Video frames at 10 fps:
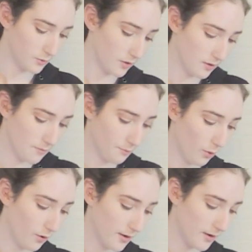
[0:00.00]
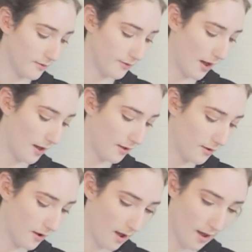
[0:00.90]
really important that
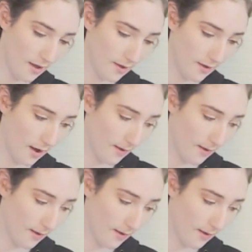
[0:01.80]
I